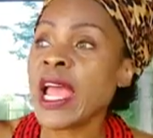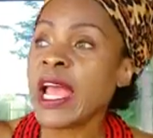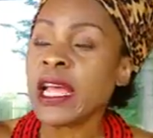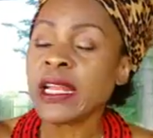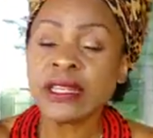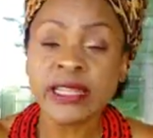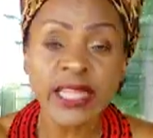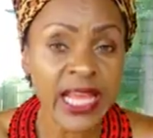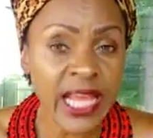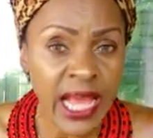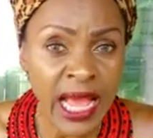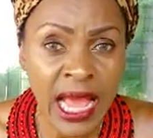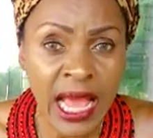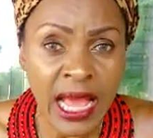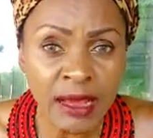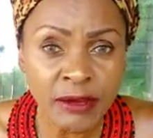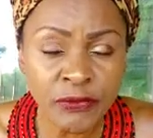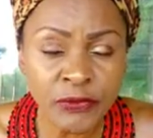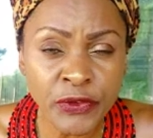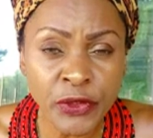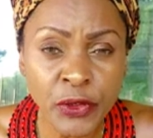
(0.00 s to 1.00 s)
And they
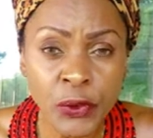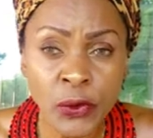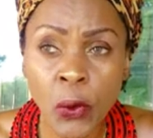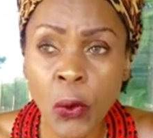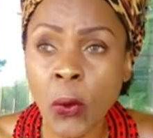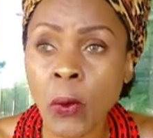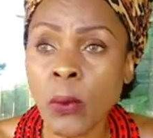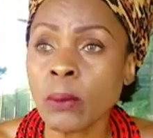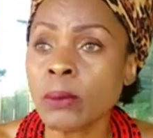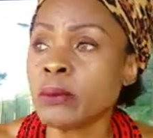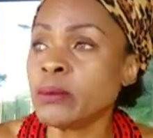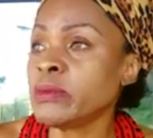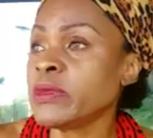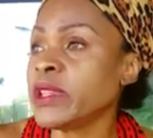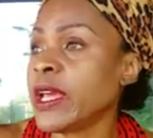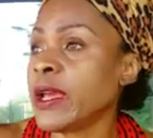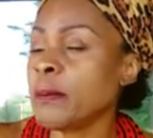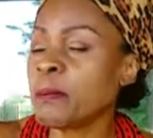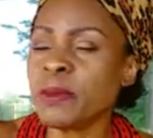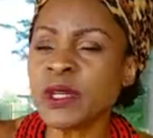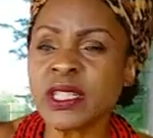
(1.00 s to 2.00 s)
have, you know,
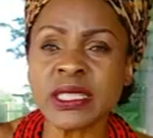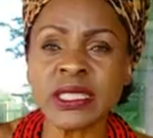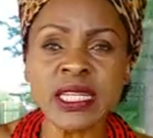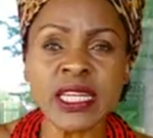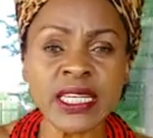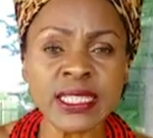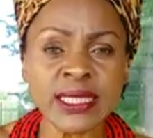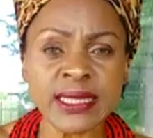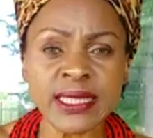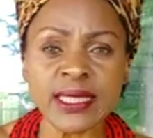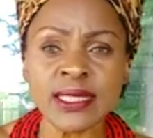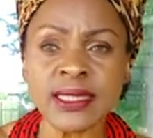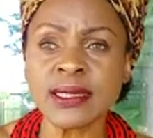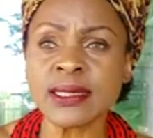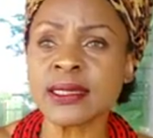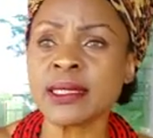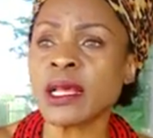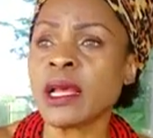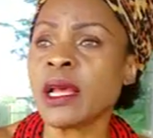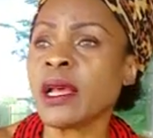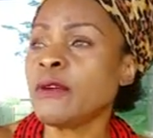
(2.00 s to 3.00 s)
their businesses
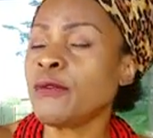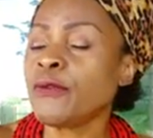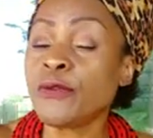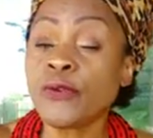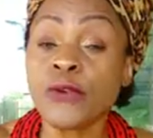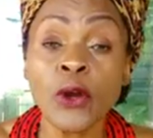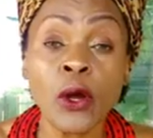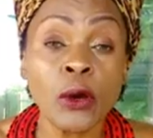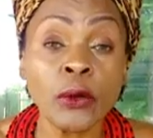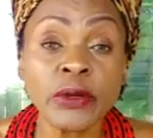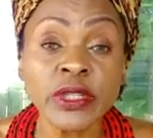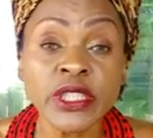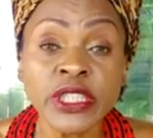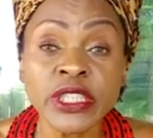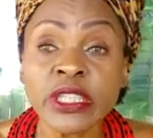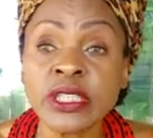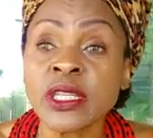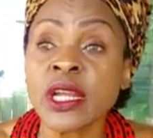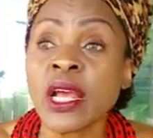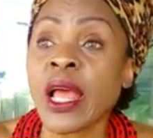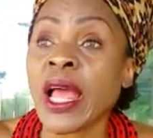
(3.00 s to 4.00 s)

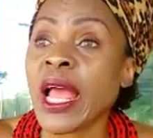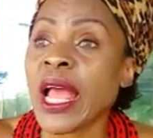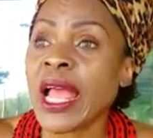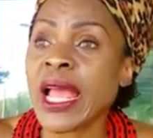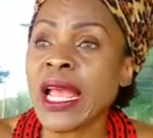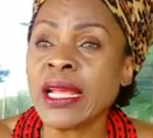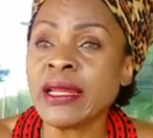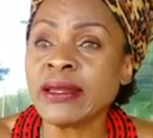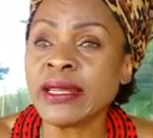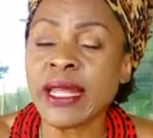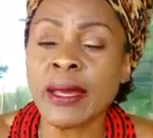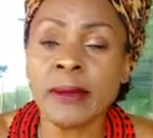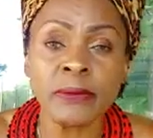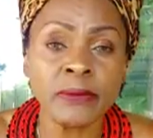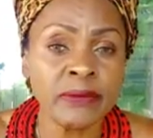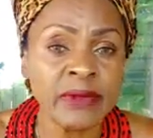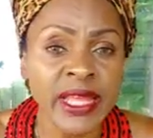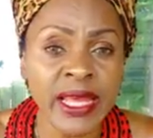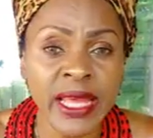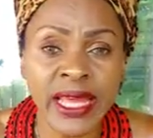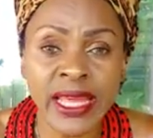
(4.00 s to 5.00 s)
flourish, and
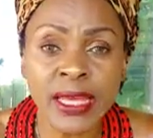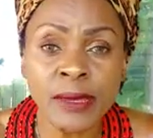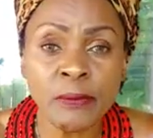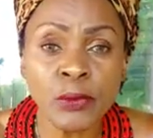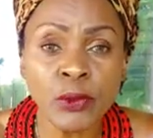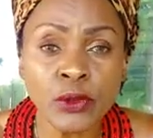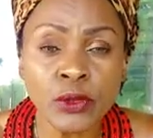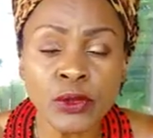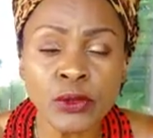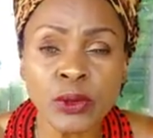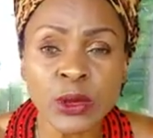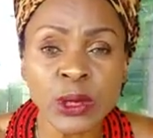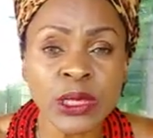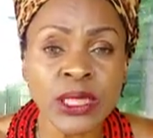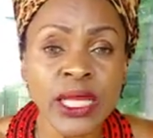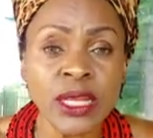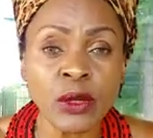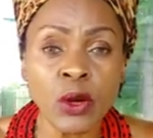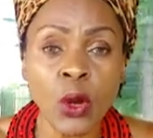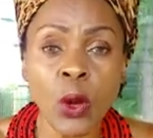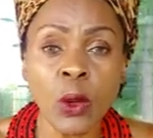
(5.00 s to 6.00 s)
they're able to
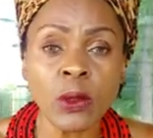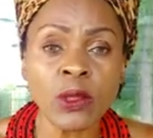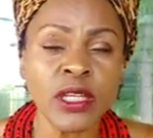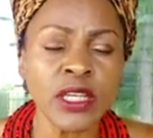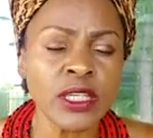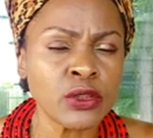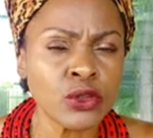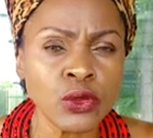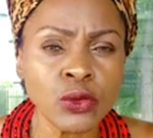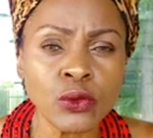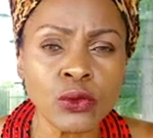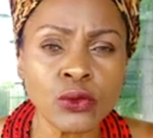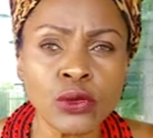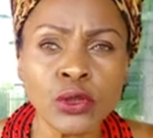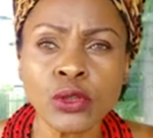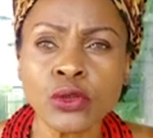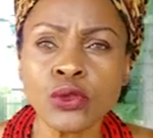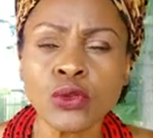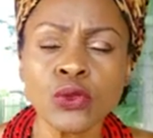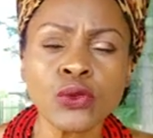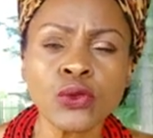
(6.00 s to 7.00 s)
send all their
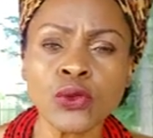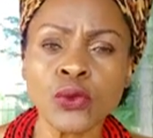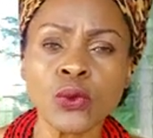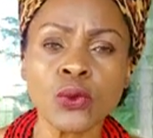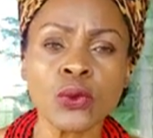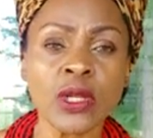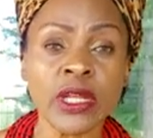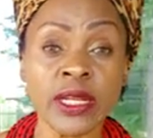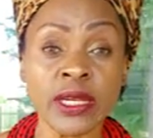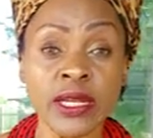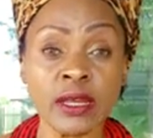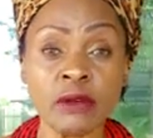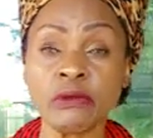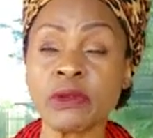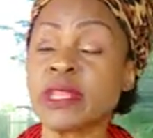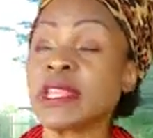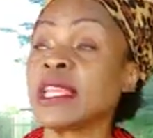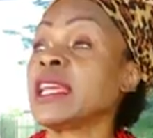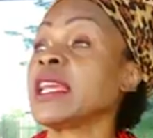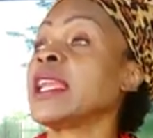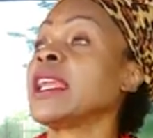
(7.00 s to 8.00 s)
children to school and
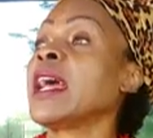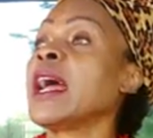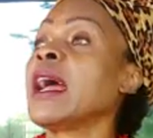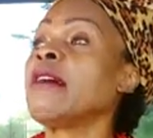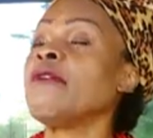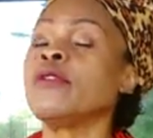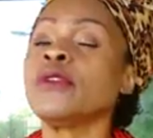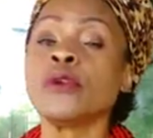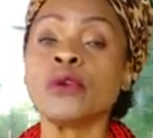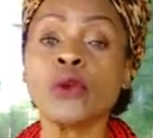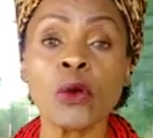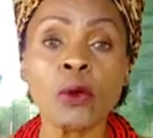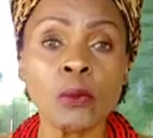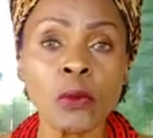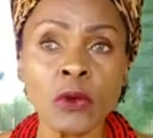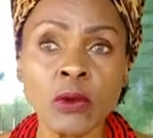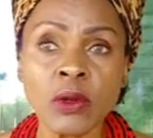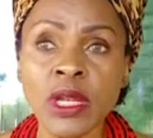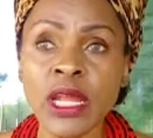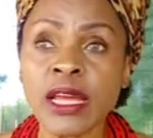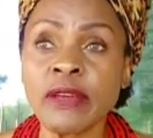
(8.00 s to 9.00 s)
everything and have a
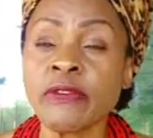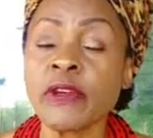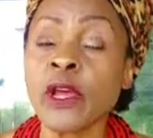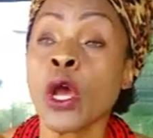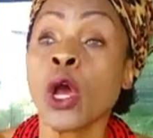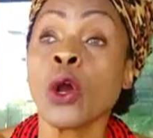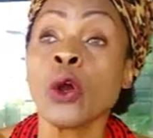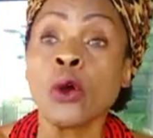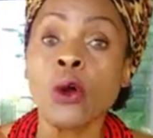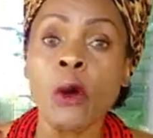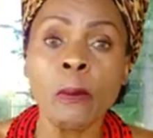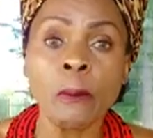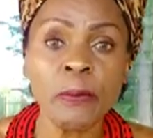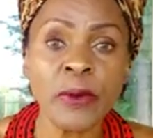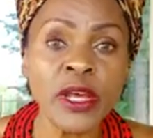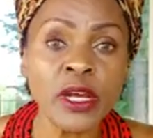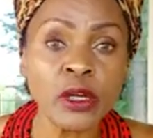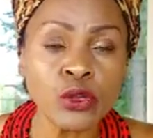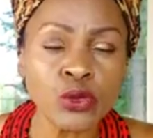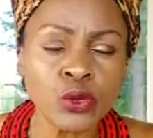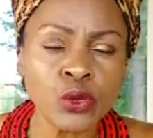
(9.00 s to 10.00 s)
normal life,
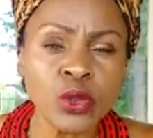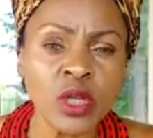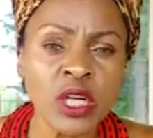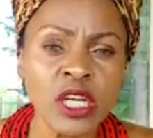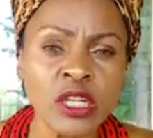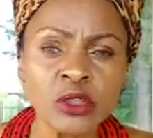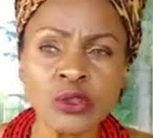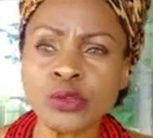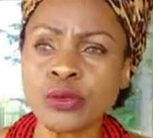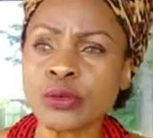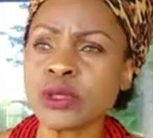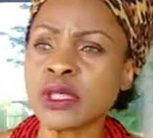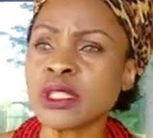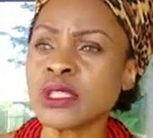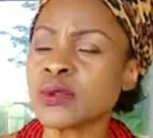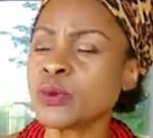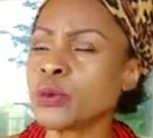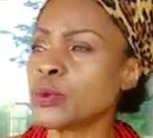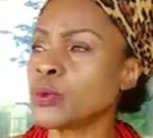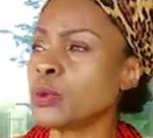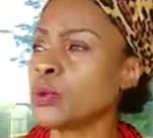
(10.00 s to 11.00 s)
compared to
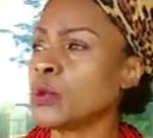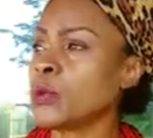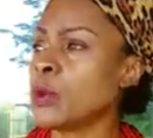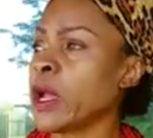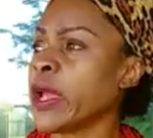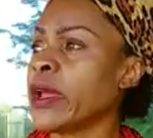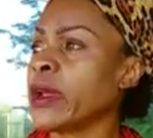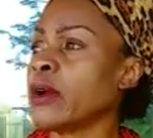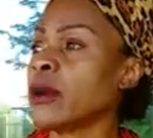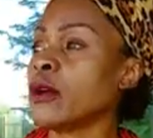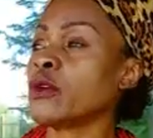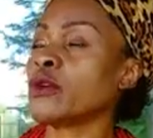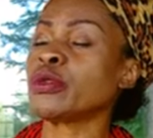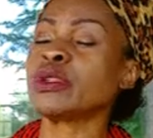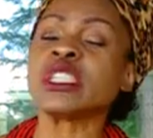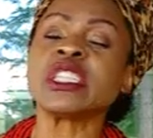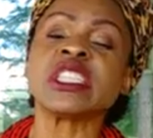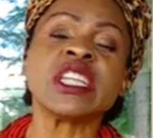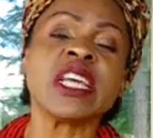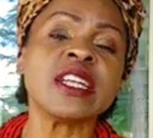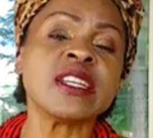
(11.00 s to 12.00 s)
countries where
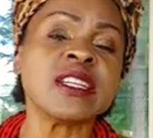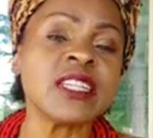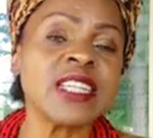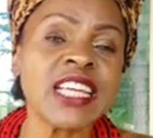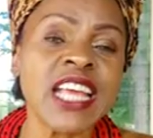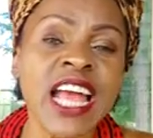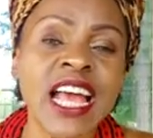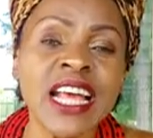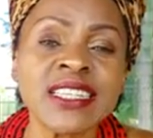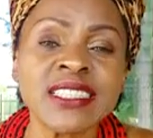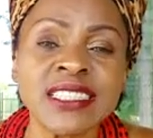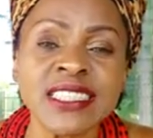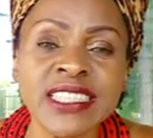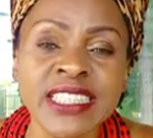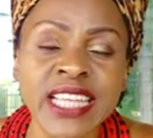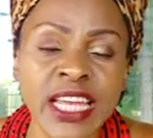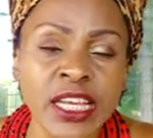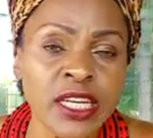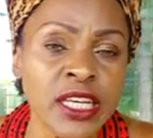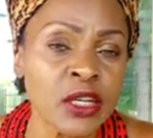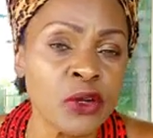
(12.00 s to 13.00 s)
Christianity has
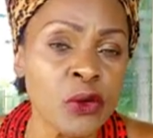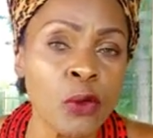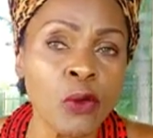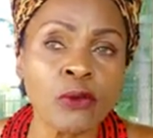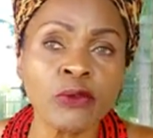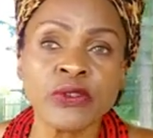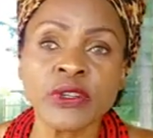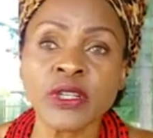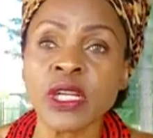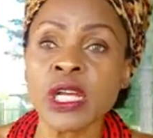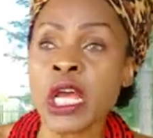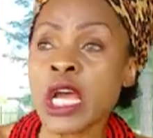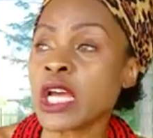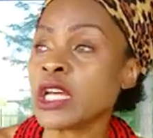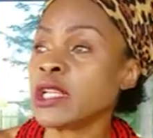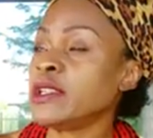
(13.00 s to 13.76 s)
taken over.